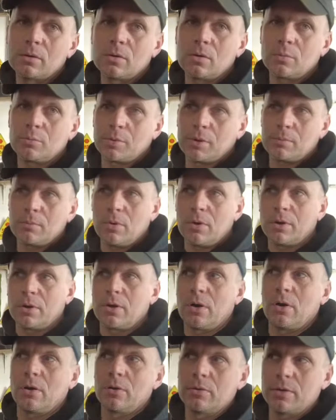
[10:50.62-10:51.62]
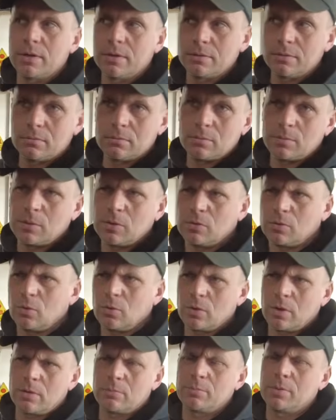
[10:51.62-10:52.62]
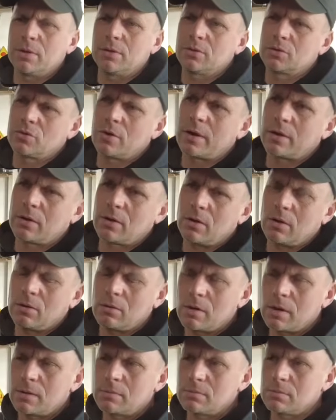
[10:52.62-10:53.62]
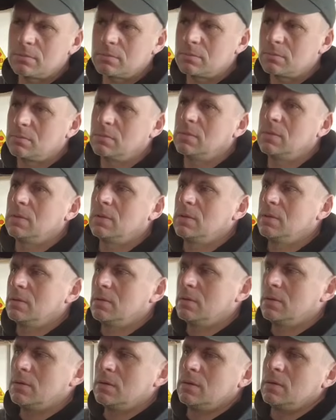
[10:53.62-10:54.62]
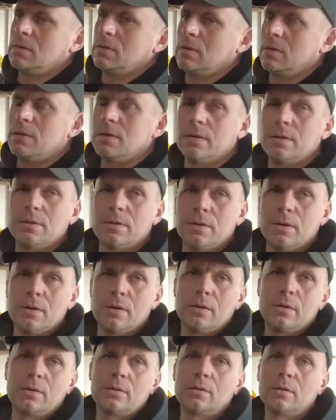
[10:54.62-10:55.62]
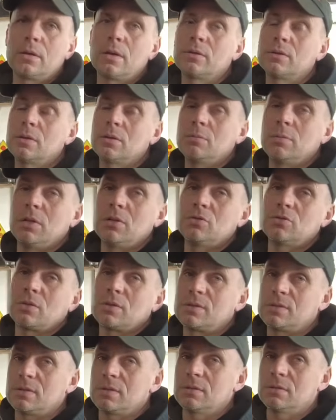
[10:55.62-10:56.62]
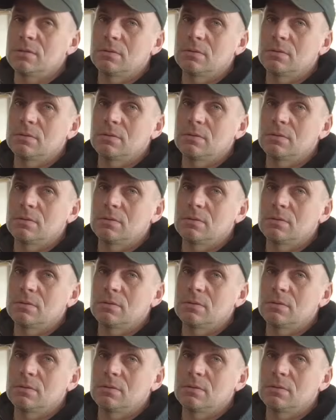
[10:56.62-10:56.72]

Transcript: Got to bring my car in and we sort of go and pick the track tire up. And then yeah, it's going to be interesting.